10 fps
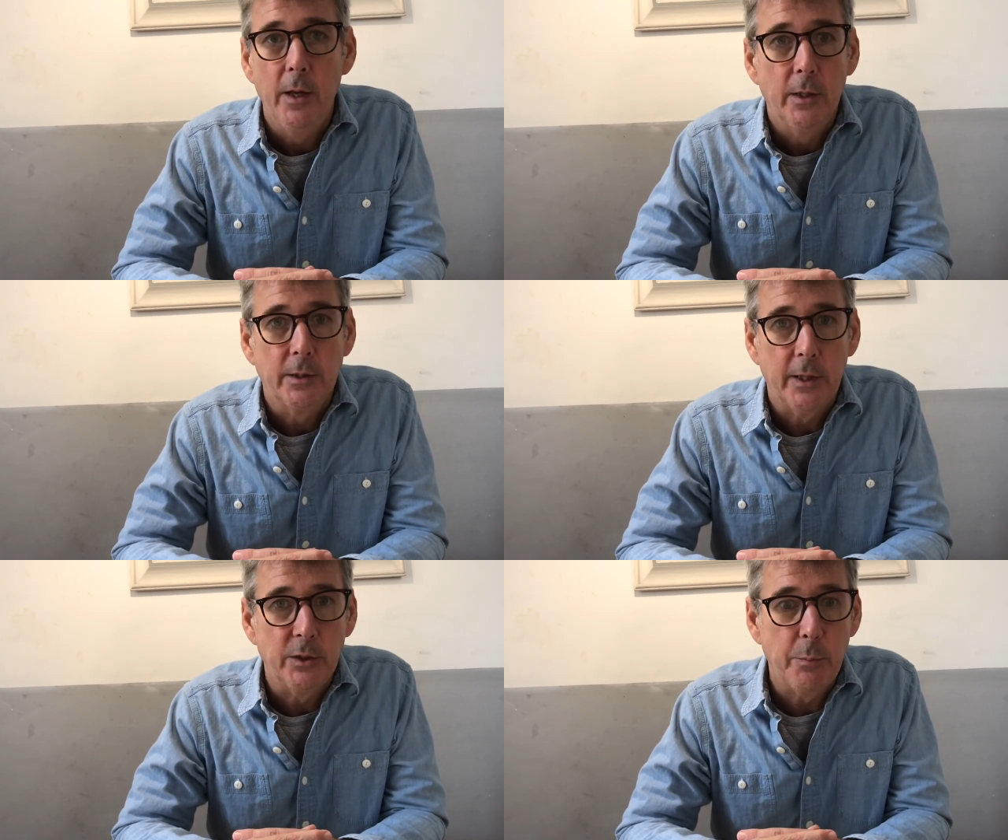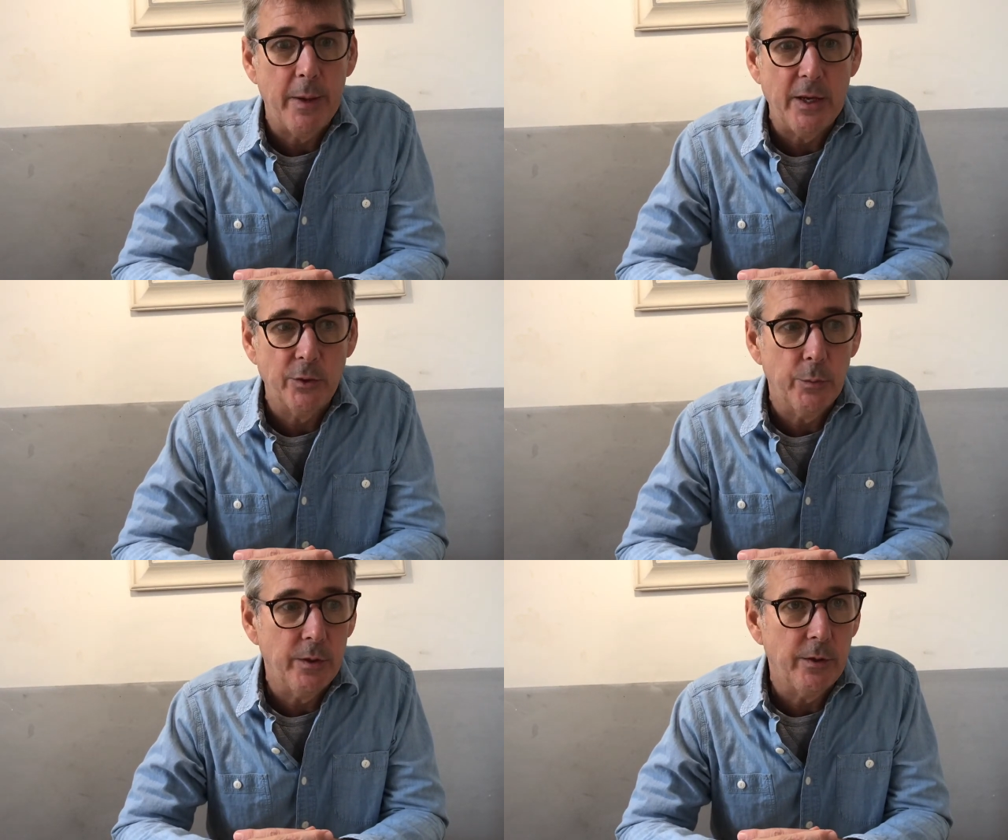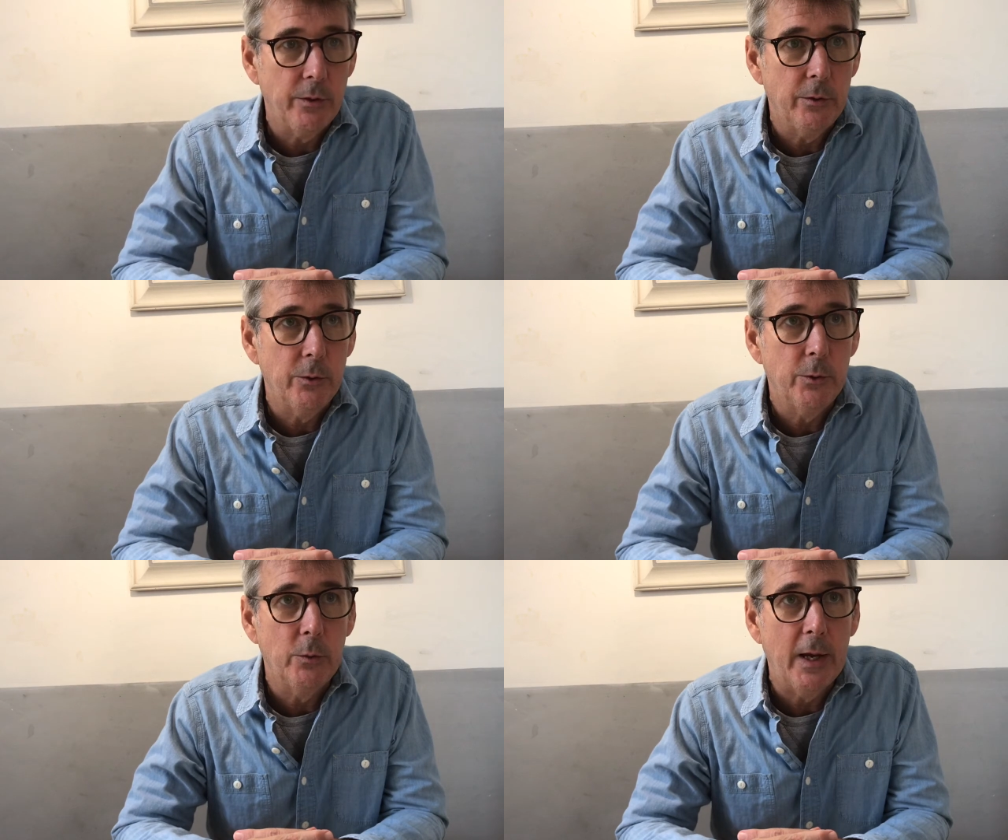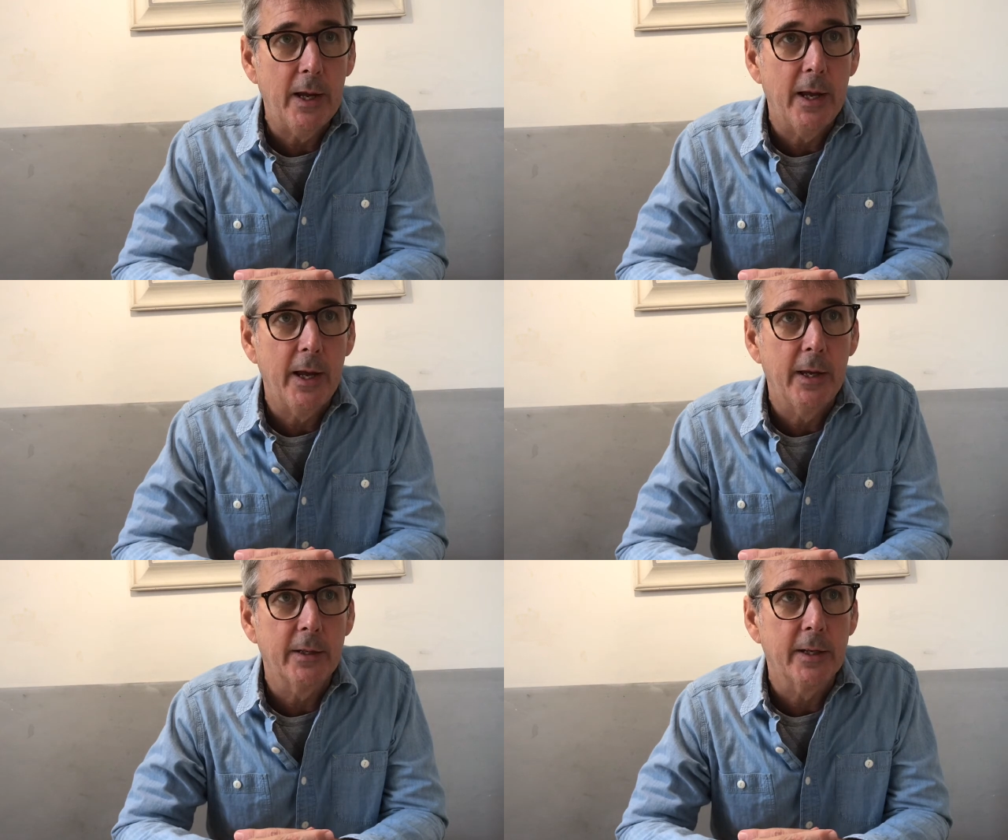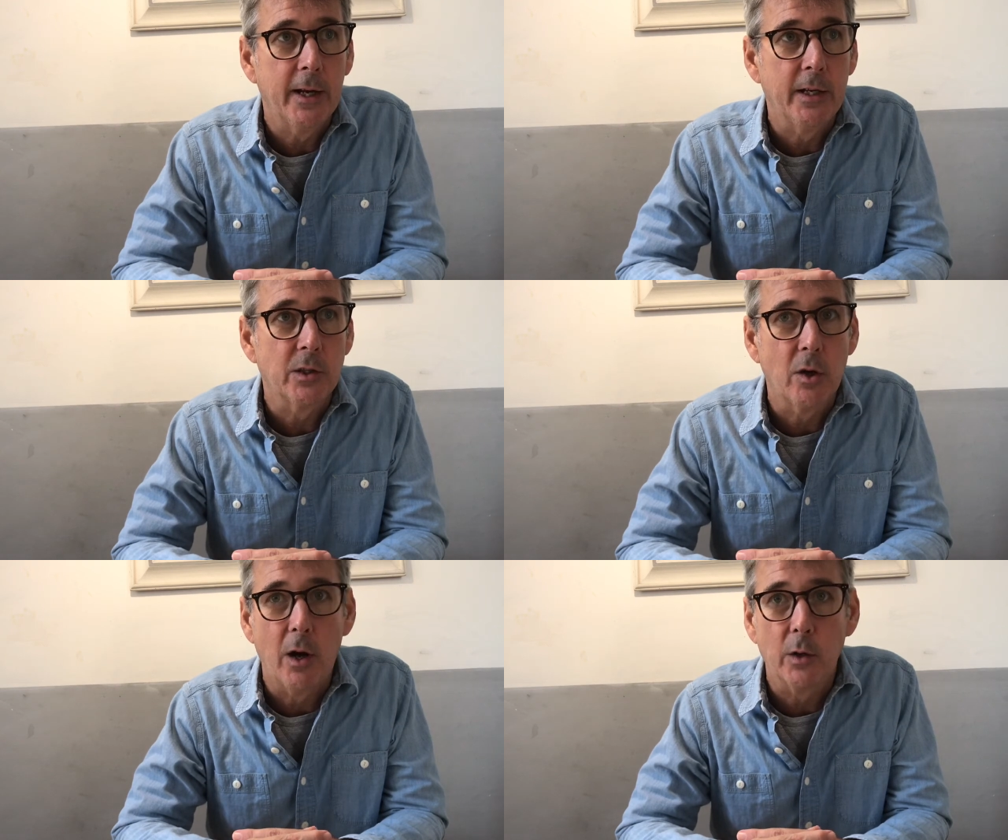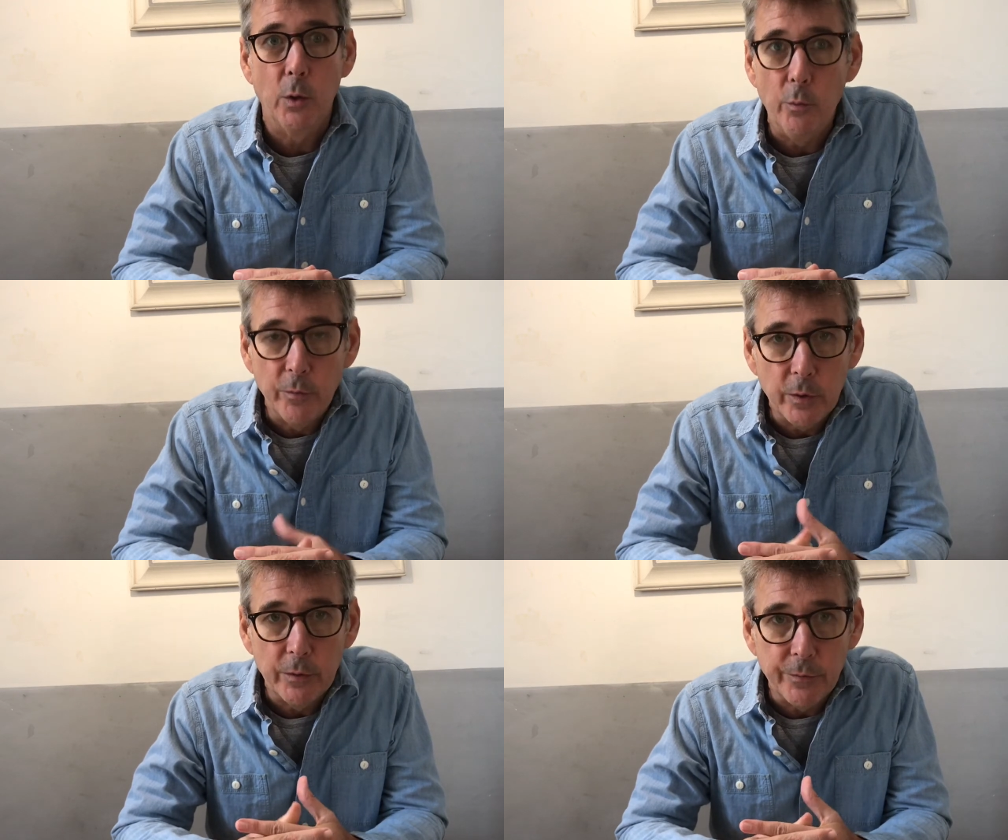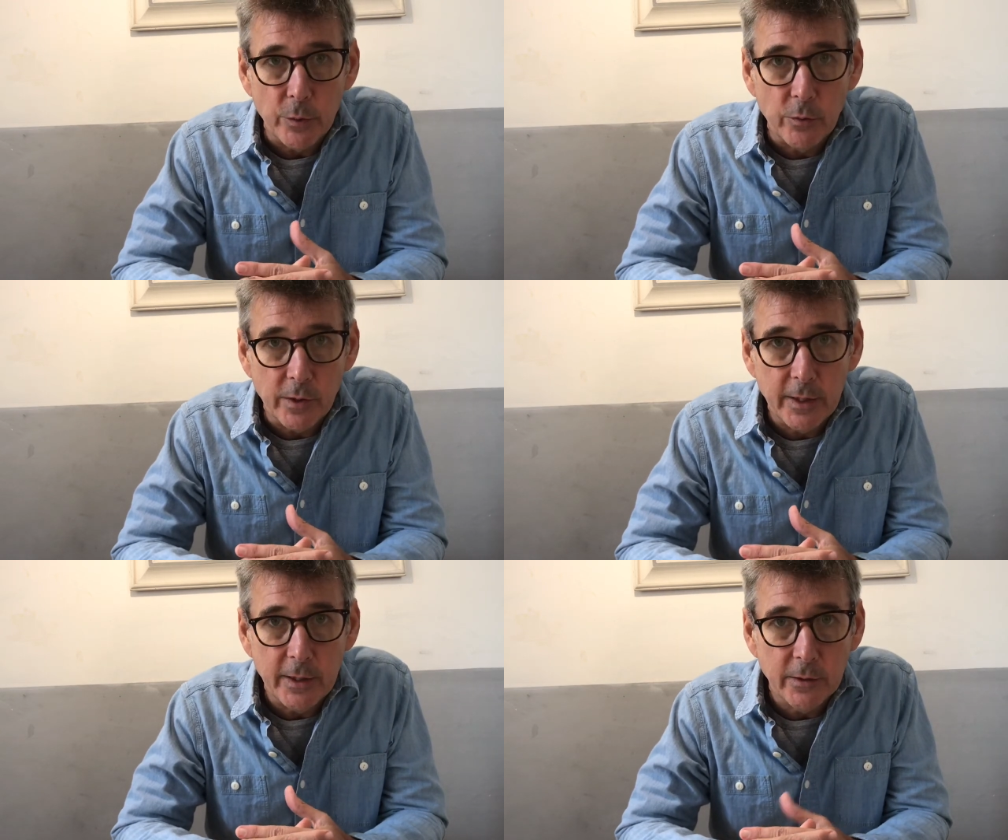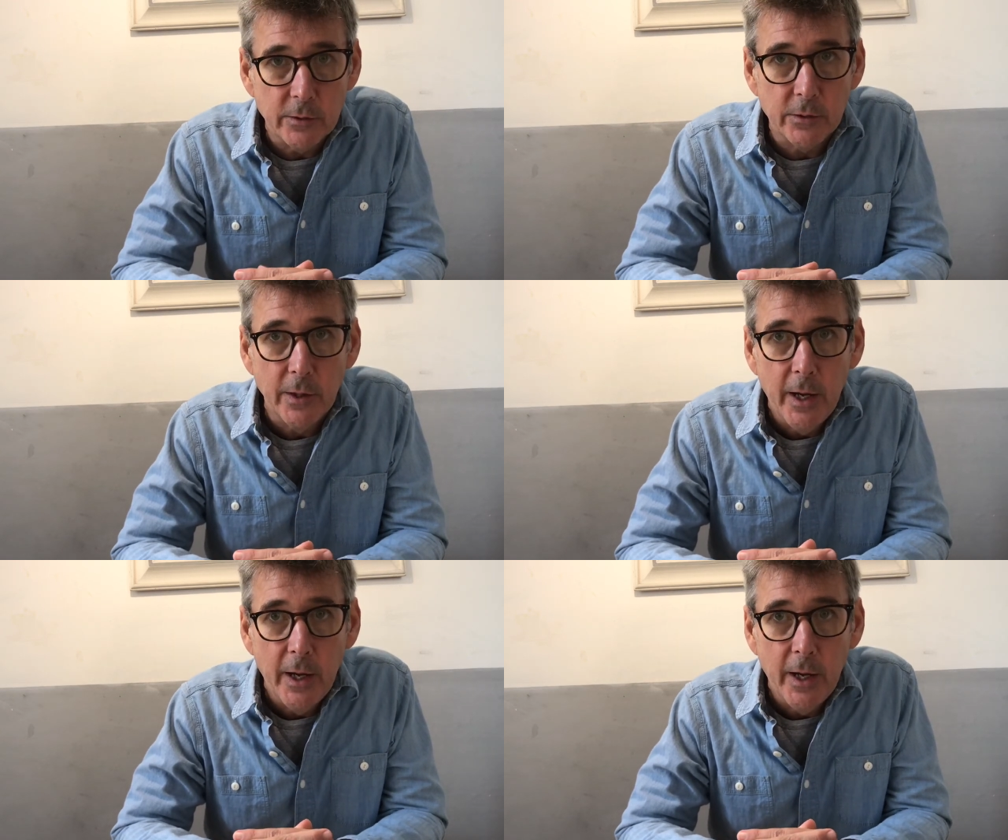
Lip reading: touch base with you and kind of talk over a few things